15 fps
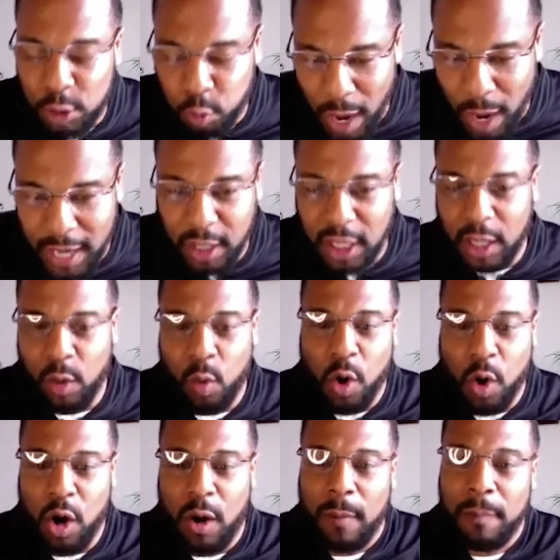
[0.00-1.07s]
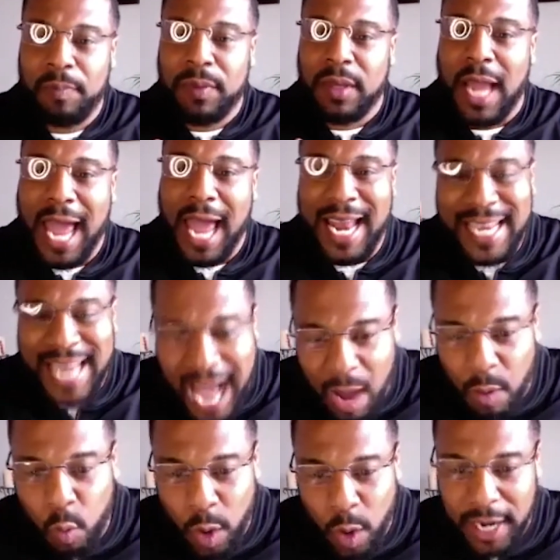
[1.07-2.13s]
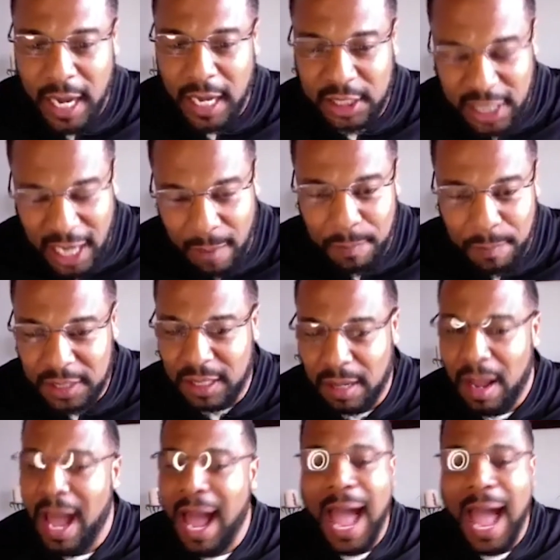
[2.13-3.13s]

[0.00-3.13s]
record in the world and not win a championship.